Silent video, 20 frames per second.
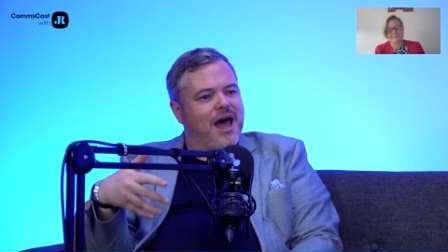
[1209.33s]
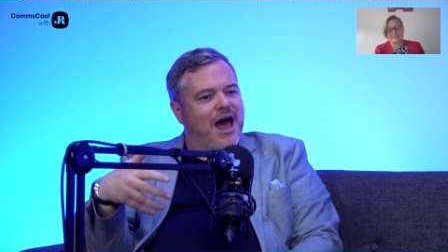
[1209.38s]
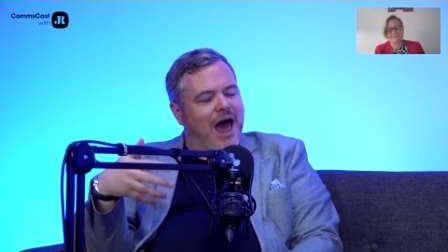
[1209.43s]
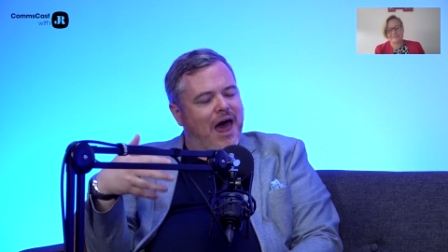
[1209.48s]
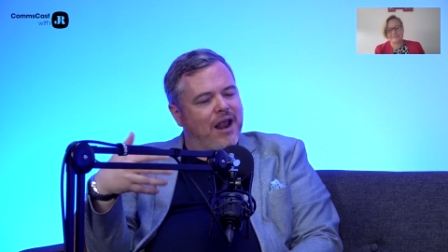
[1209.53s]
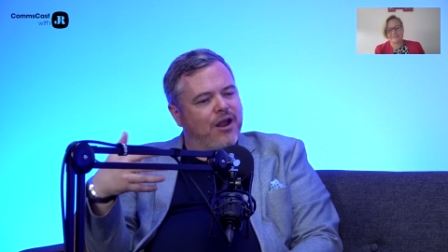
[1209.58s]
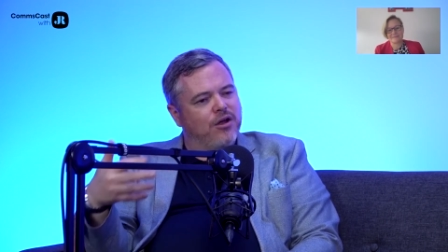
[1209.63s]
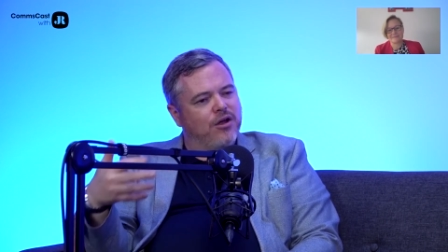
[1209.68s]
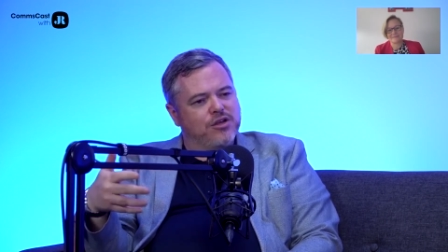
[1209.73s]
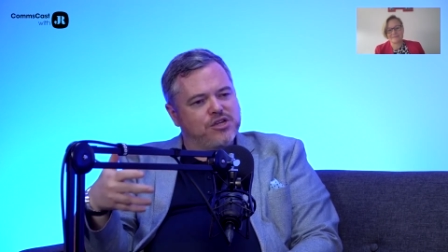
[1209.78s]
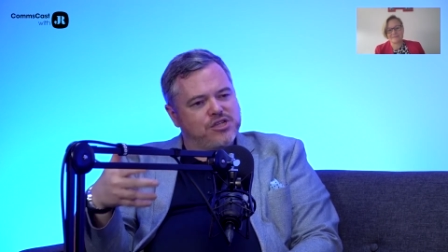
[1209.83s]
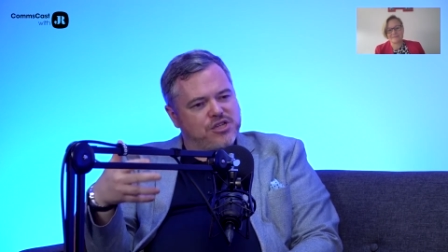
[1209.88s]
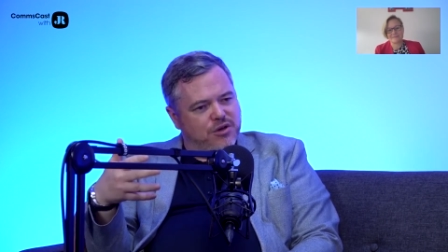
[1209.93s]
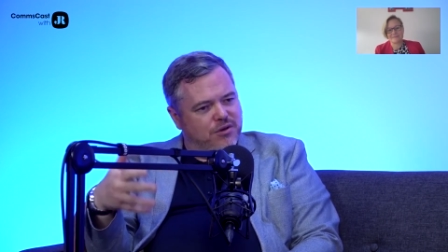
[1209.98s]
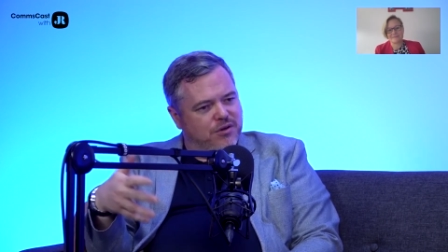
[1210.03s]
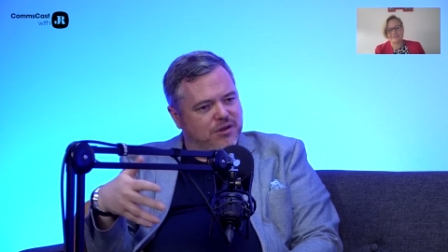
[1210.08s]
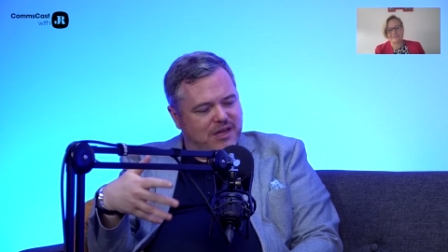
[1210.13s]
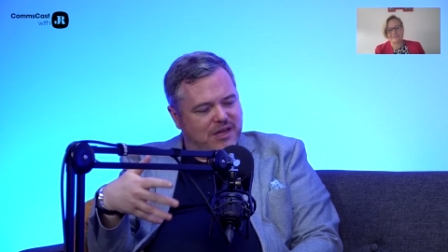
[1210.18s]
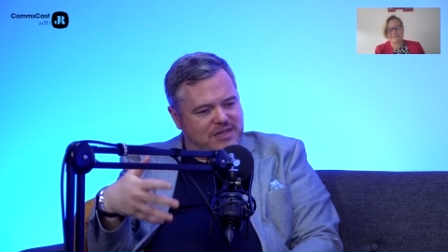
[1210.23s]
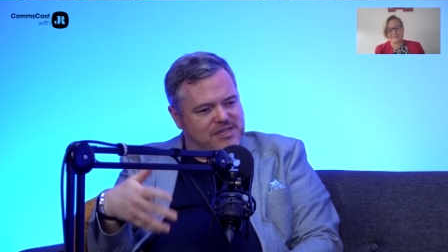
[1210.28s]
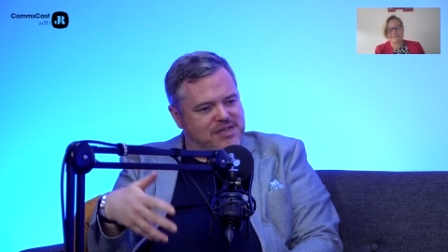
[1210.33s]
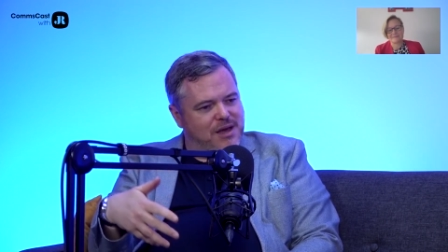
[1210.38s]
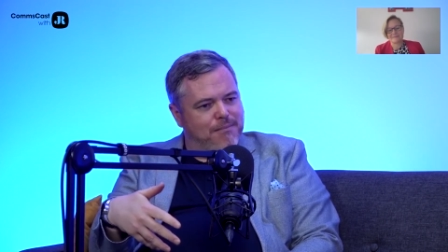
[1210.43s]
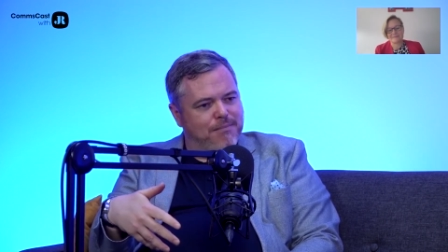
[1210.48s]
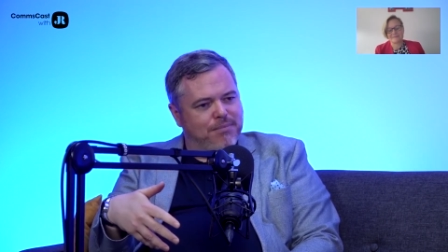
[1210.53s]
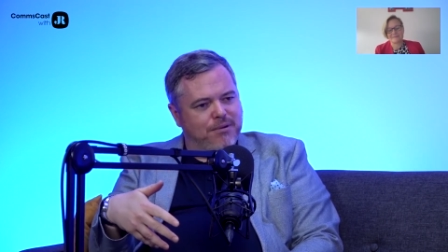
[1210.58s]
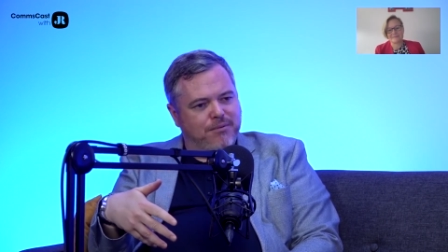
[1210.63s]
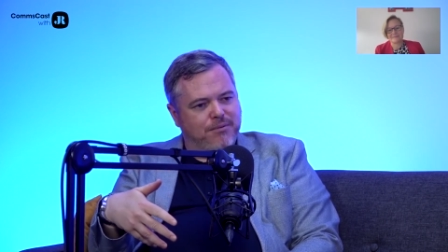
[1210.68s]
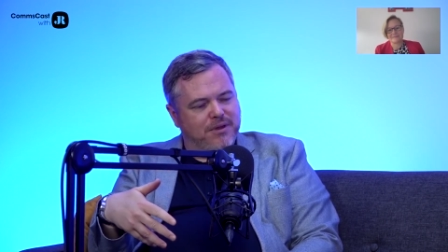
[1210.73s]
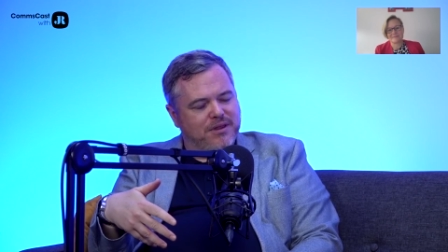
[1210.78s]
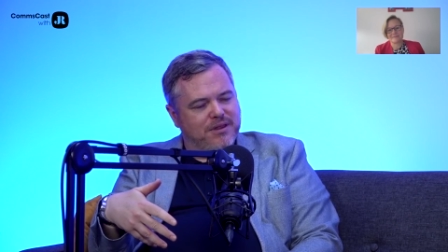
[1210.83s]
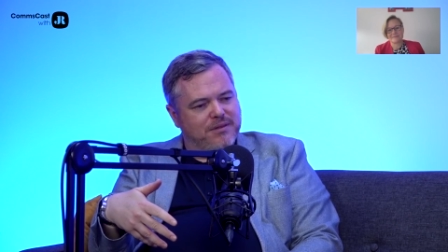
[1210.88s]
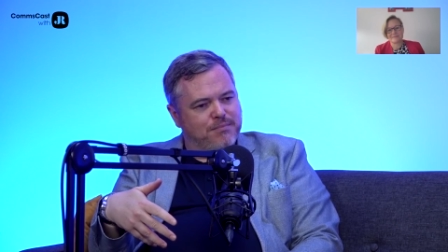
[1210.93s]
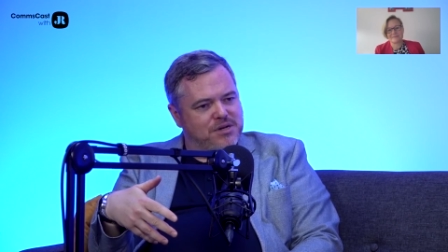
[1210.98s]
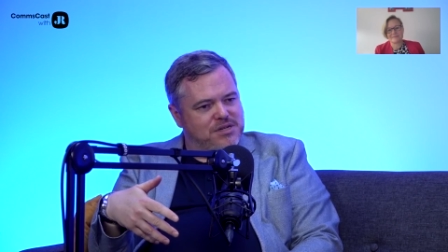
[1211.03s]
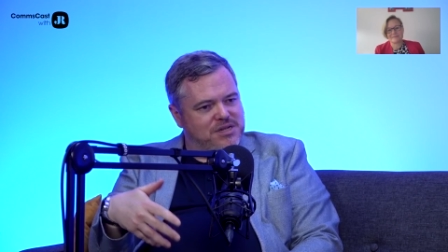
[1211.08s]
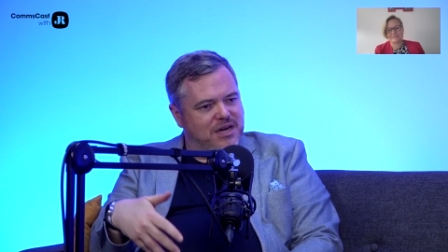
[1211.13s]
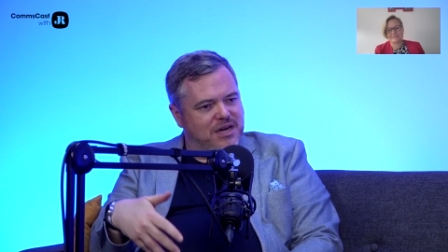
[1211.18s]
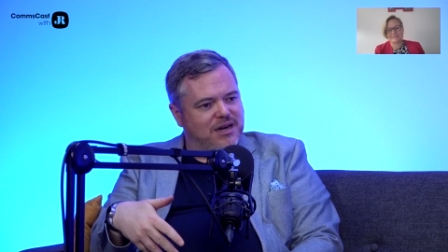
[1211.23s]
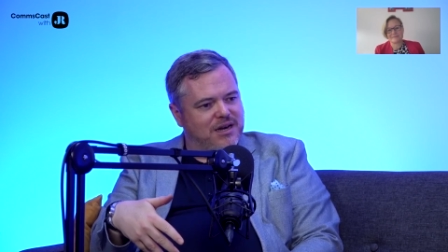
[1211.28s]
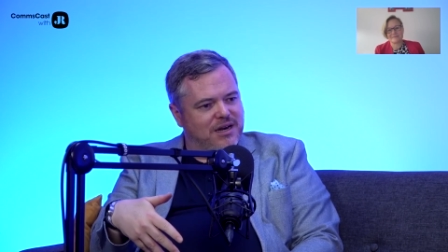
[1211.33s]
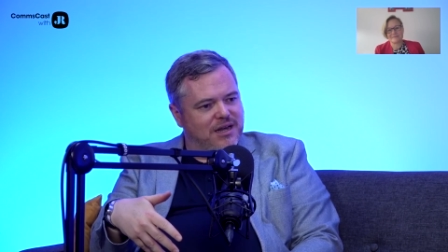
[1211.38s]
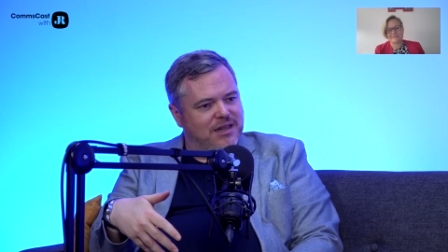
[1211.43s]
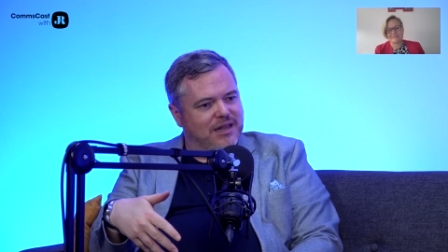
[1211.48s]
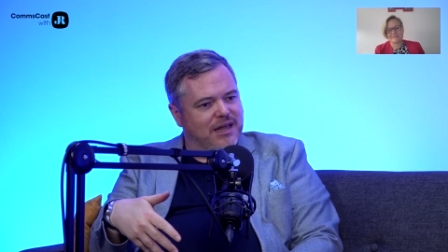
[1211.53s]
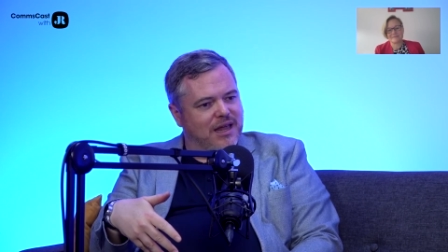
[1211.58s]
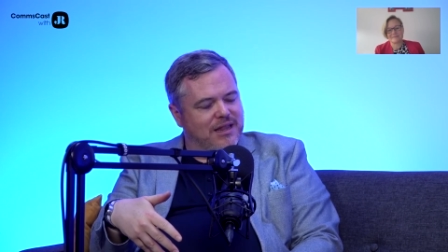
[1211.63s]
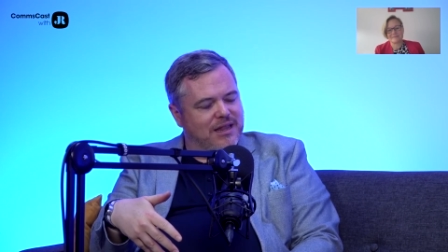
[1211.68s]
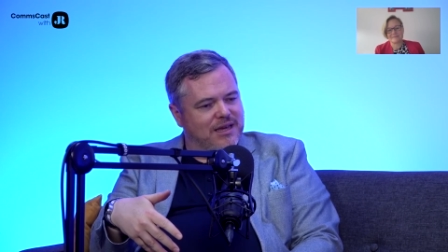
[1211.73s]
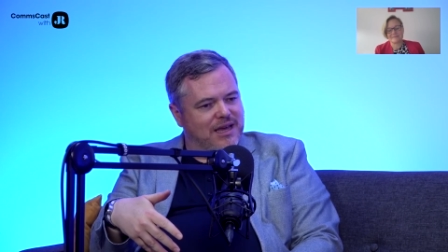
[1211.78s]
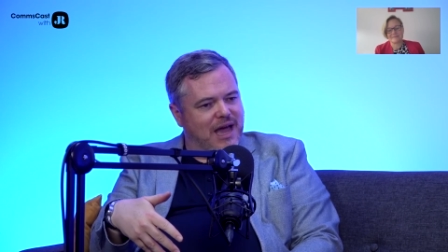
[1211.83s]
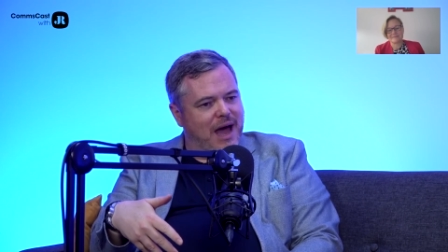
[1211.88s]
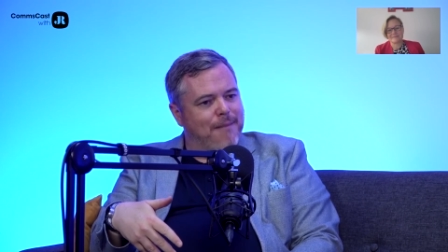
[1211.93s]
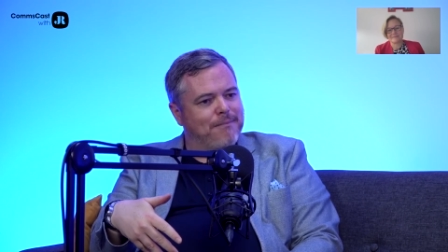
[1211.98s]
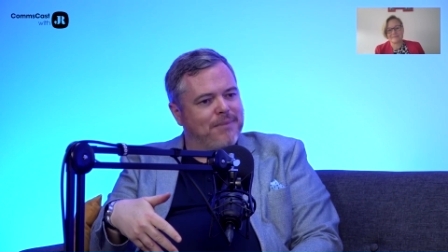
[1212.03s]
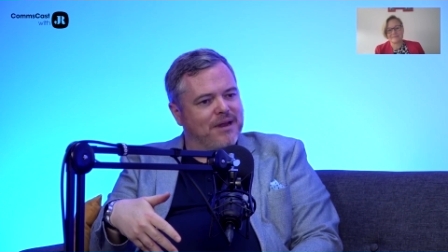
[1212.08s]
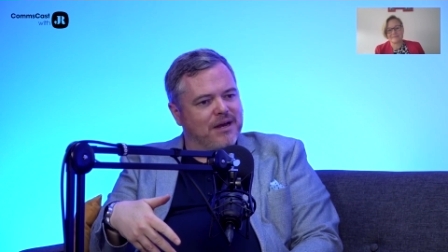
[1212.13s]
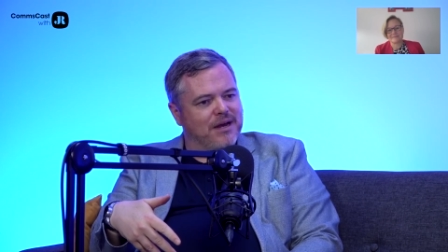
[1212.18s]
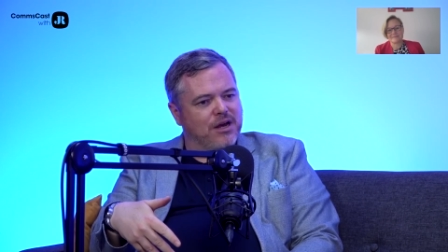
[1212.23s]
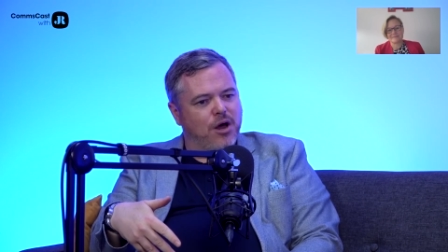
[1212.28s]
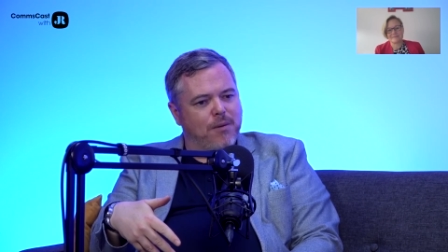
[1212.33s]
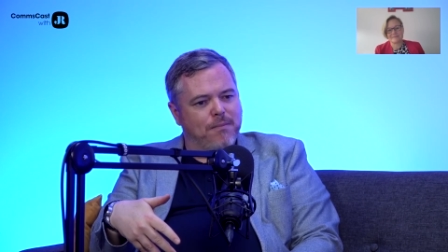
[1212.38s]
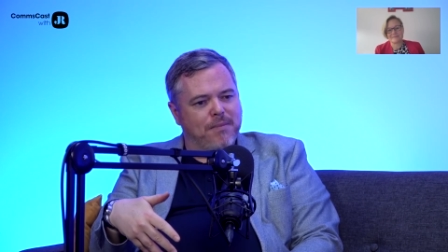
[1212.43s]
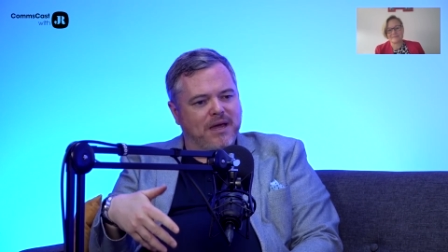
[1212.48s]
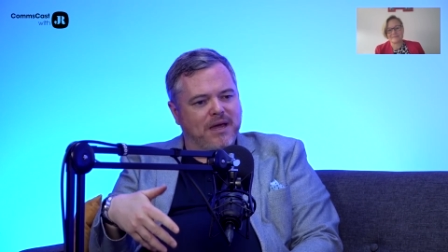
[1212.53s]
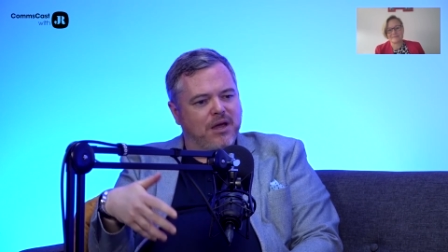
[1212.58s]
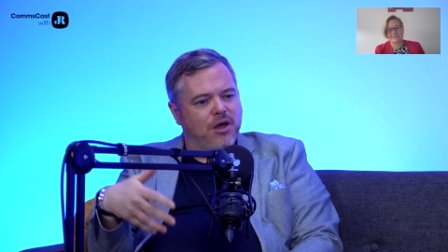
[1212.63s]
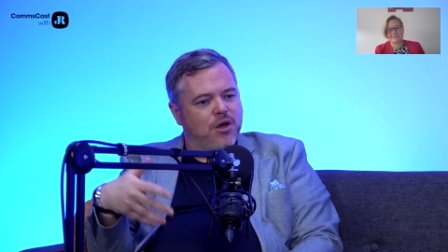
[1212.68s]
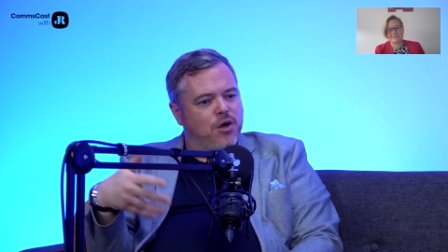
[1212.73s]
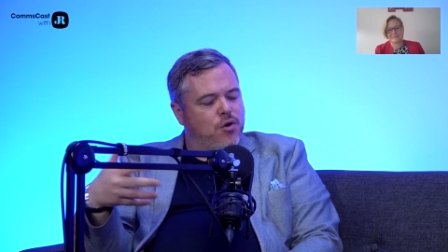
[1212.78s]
And also the example with particularly the gambling lobbying,